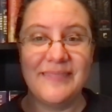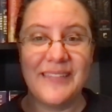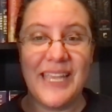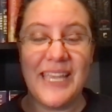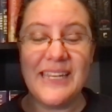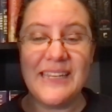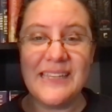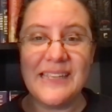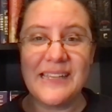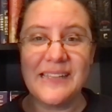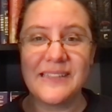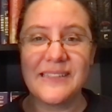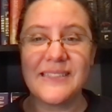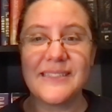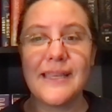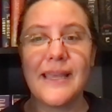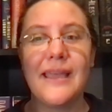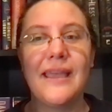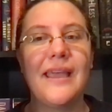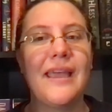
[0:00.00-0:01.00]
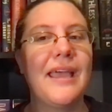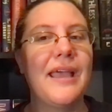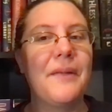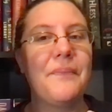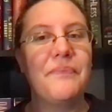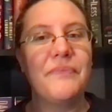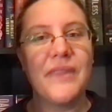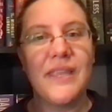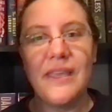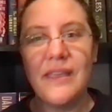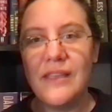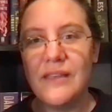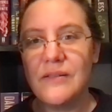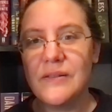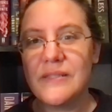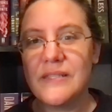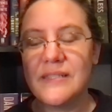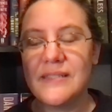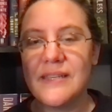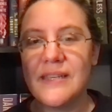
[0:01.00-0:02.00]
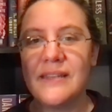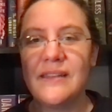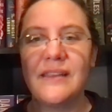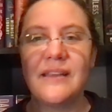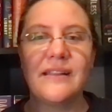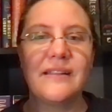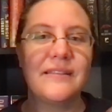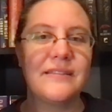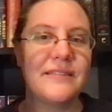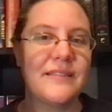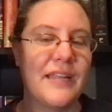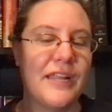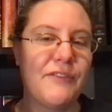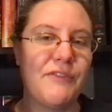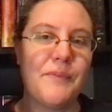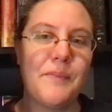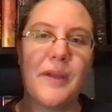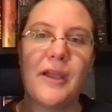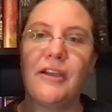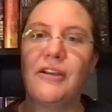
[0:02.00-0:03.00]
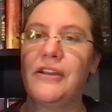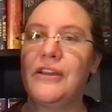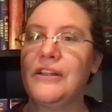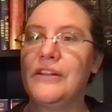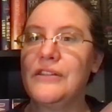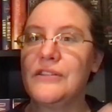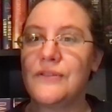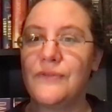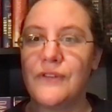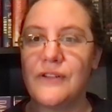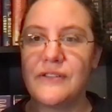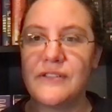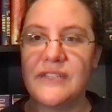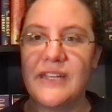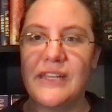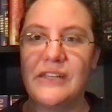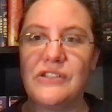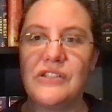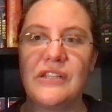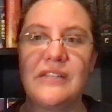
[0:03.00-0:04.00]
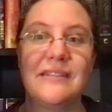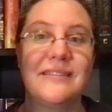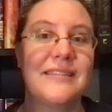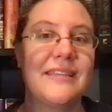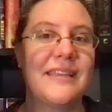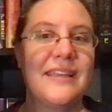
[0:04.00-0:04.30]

Indians. He uses Indians, Native Americans, First Nations.